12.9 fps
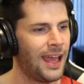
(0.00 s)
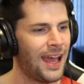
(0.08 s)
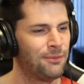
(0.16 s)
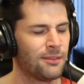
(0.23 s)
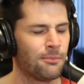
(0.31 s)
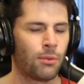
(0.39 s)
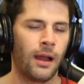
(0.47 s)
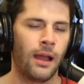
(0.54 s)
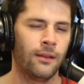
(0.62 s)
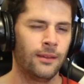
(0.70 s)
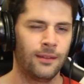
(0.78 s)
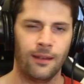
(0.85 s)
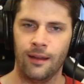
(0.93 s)
Have some
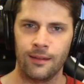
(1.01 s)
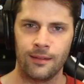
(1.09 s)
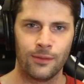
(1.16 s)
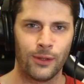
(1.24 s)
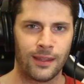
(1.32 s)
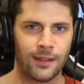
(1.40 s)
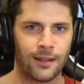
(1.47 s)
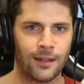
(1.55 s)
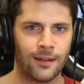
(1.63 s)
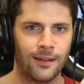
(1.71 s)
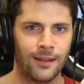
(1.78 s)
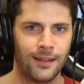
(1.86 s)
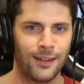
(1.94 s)
brown sauce with
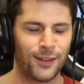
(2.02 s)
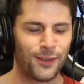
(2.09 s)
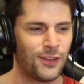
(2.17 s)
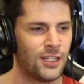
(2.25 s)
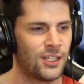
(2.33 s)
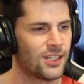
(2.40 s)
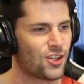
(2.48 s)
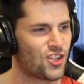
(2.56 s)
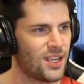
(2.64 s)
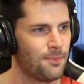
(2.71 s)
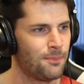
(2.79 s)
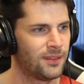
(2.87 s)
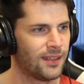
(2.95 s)
your, your fish and
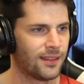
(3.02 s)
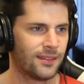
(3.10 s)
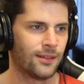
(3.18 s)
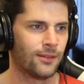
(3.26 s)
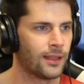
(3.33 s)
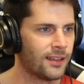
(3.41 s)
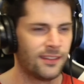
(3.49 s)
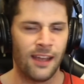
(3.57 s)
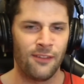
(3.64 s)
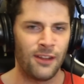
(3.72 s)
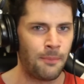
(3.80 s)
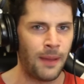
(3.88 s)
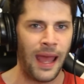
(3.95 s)
chips. That's only
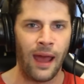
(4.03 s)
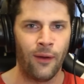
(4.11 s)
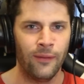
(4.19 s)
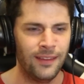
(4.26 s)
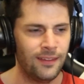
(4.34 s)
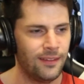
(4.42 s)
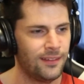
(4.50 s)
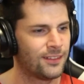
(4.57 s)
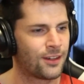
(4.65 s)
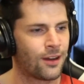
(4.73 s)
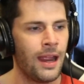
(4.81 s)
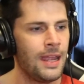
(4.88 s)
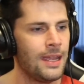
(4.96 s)
seven pounds. This is
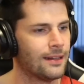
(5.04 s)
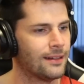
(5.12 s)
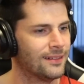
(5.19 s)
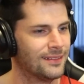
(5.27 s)
great.